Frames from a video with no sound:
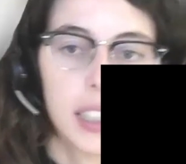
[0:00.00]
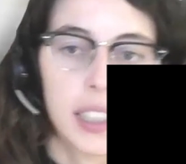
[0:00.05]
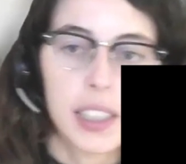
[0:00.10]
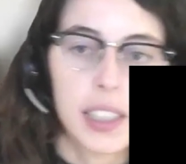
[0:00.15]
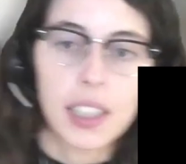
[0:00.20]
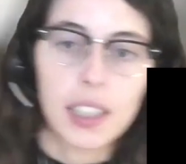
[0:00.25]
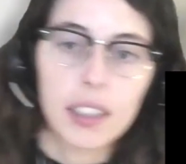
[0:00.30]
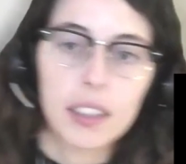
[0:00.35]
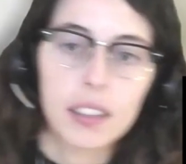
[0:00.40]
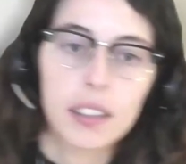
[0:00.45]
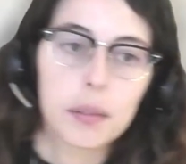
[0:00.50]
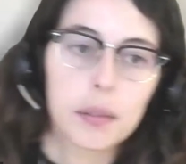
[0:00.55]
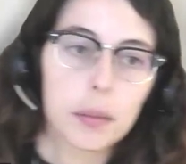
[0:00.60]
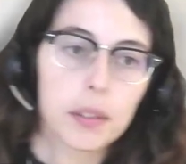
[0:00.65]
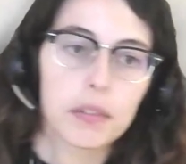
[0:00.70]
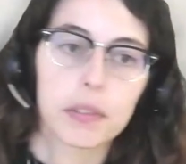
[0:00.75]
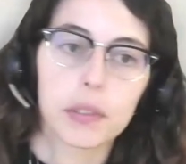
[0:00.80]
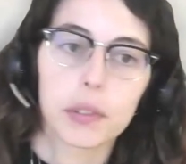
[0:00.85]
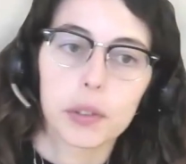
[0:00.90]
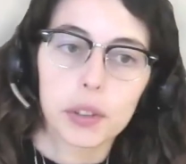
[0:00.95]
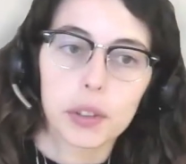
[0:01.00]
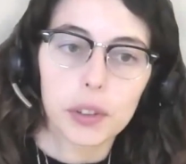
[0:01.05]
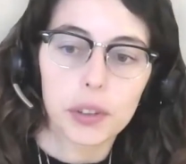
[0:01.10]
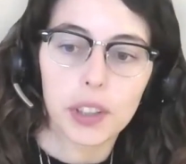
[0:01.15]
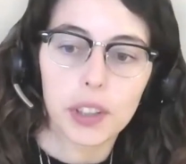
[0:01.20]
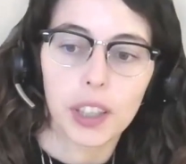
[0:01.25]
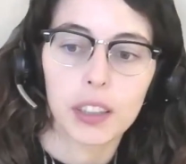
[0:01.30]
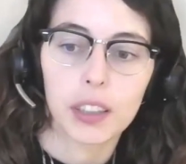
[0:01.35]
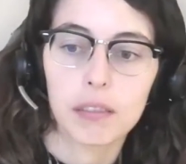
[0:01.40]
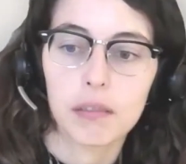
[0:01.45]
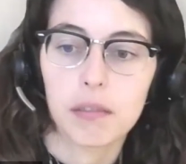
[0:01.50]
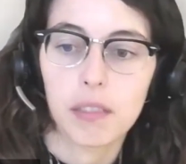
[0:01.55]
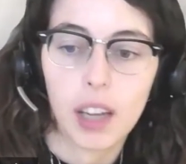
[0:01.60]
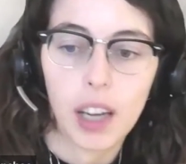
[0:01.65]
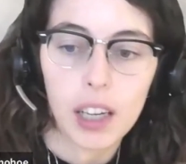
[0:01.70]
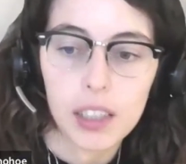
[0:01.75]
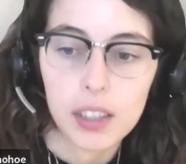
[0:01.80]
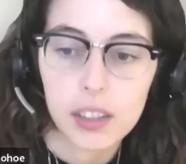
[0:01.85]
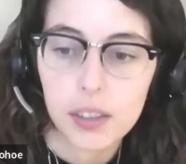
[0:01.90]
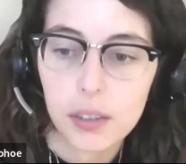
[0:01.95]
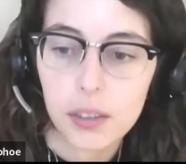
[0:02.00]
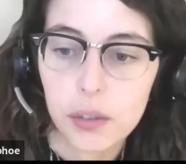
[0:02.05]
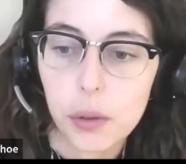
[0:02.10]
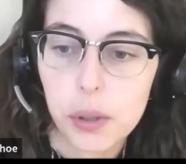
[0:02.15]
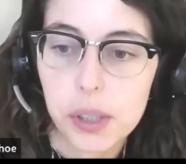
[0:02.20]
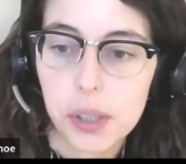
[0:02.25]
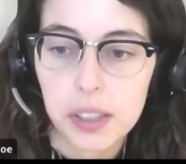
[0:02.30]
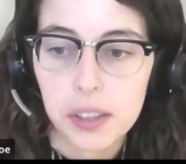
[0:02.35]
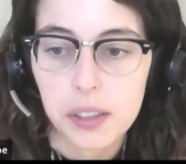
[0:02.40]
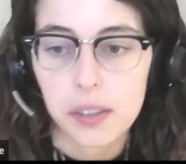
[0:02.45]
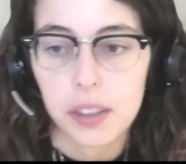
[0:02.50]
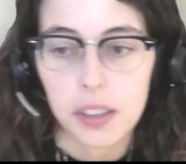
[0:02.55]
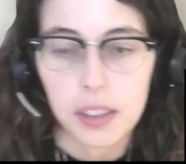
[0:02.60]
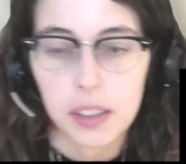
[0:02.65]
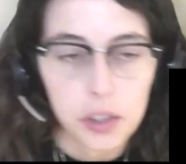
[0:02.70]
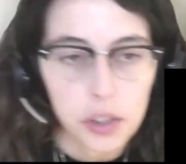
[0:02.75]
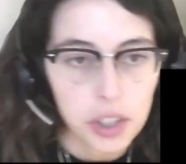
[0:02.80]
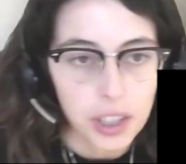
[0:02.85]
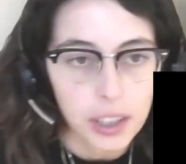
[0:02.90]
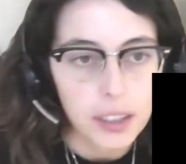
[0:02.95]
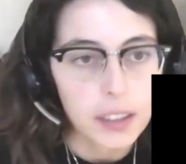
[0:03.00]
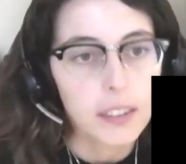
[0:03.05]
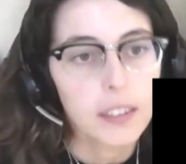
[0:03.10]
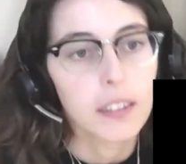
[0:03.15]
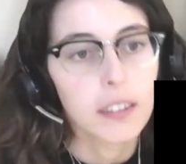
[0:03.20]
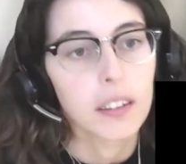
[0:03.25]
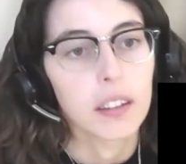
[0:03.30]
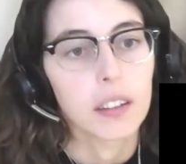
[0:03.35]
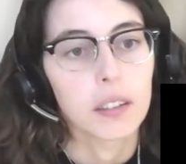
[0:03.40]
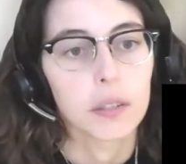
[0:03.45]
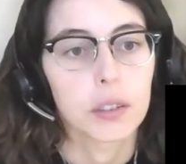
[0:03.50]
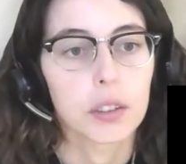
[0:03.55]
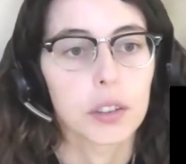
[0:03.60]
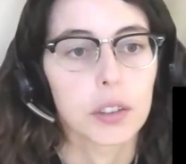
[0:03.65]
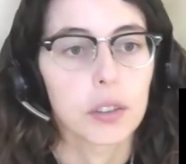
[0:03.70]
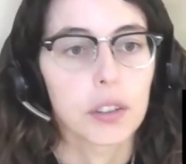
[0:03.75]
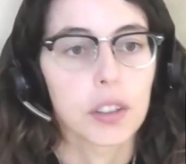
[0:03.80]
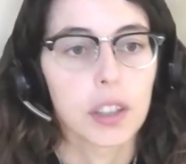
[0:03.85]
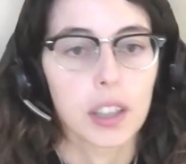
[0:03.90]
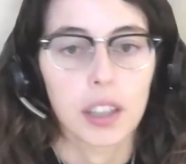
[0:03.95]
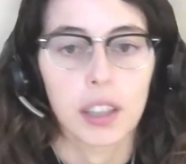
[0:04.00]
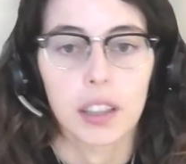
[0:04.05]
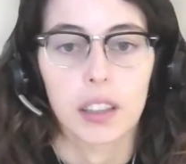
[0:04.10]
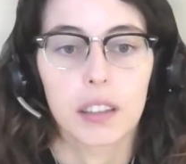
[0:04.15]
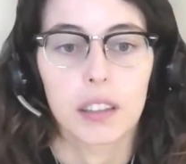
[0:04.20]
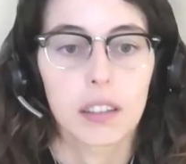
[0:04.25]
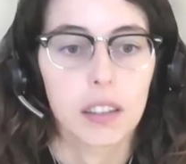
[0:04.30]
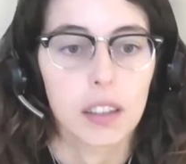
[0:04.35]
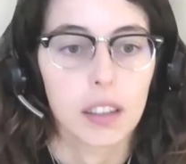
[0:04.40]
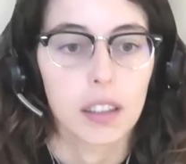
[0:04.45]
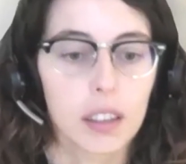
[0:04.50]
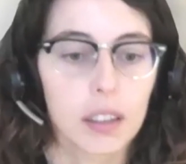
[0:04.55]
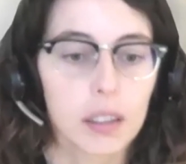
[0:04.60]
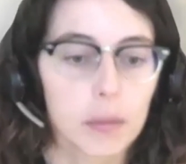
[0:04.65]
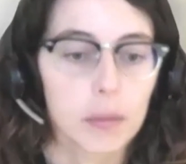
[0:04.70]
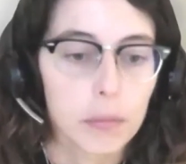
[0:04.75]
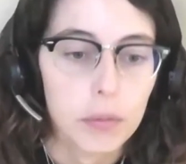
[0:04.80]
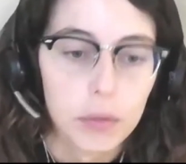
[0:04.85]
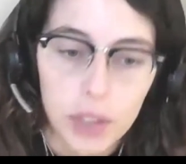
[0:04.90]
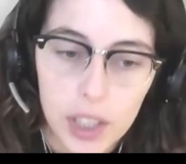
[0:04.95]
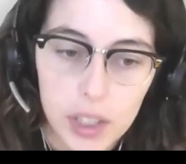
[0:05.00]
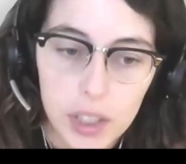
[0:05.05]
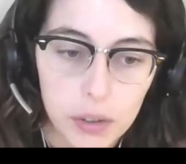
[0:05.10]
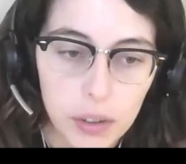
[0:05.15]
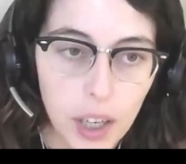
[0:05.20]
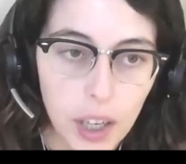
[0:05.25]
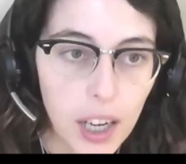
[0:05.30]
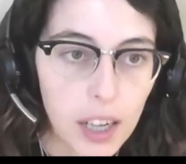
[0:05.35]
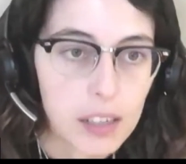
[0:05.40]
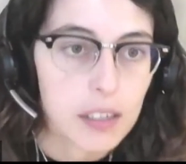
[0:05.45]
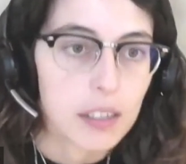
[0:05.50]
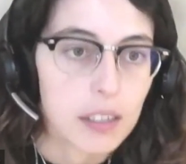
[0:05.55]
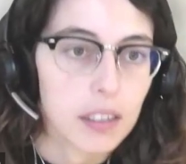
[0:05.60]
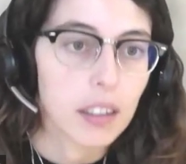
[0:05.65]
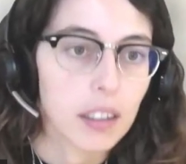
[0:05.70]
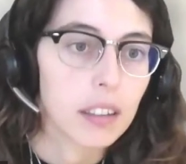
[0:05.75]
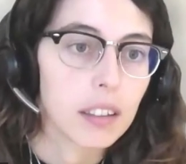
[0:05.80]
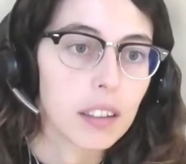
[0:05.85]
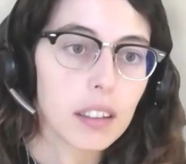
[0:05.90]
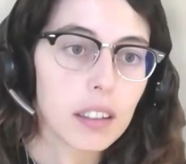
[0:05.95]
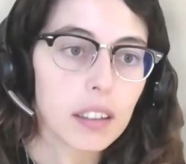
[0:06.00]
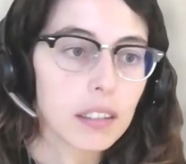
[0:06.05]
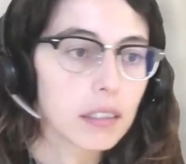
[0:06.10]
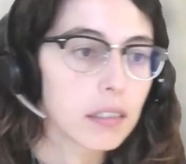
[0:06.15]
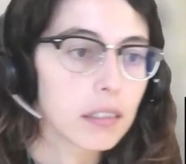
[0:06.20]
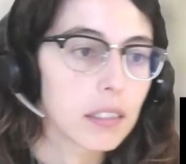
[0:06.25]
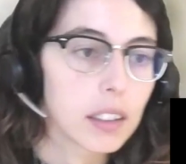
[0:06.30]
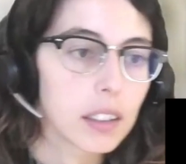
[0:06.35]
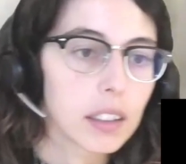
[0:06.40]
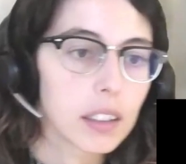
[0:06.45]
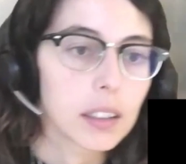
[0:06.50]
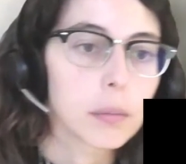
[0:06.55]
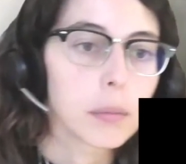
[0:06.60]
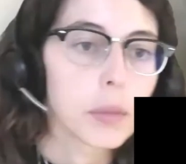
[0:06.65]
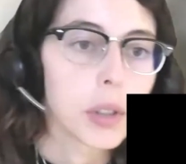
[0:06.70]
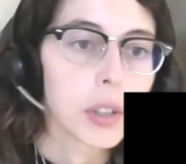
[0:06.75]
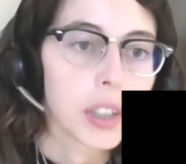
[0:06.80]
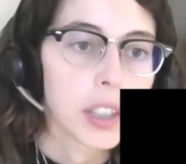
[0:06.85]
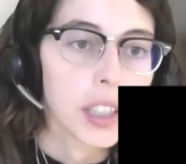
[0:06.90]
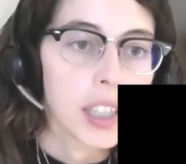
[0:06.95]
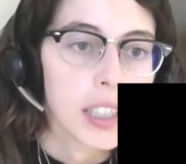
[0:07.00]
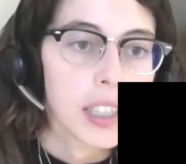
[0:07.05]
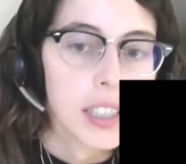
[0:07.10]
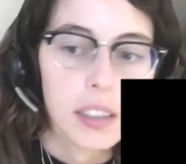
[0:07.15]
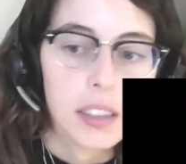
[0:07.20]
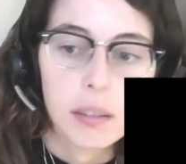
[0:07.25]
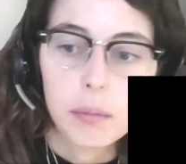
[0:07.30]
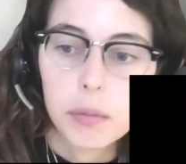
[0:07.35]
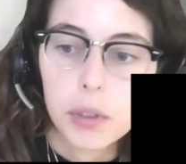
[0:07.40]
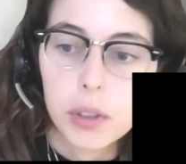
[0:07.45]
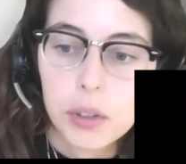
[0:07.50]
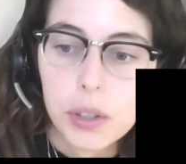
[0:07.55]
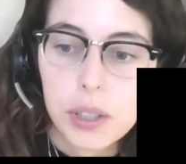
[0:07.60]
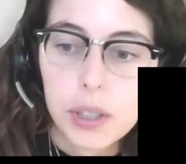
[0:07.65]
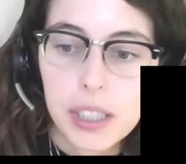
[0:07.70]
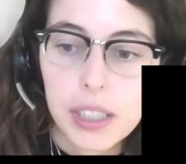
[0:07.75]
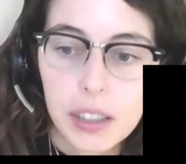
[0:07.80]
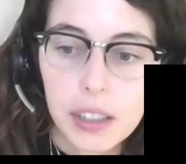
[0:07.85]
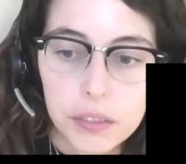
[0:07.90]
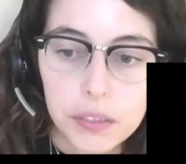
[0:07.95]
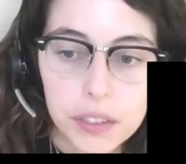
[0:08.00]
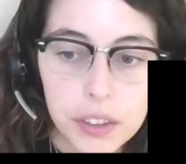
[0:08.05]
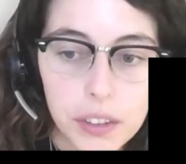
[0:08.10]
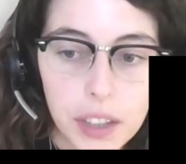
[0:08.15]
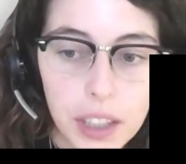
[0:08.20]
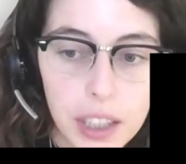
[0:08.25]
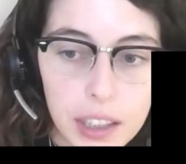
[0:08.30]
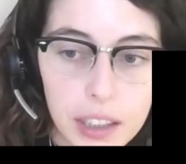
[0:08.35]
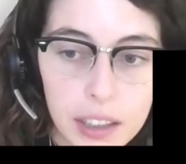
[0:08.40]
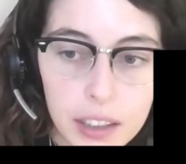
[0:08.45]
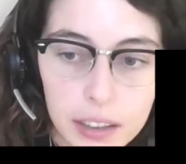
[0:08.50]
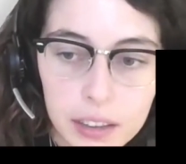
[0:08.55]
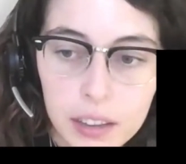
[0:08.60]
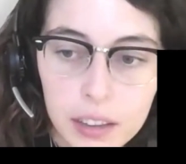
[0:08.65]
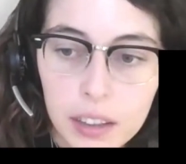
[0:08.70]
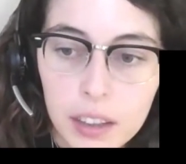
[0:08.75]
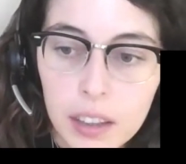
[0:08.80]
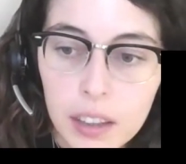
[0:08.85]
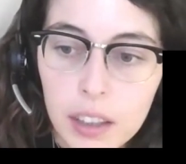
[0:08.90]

I said before, you can ask your questions in the chat, or you can raise your hand and then you can ask them yourself directly.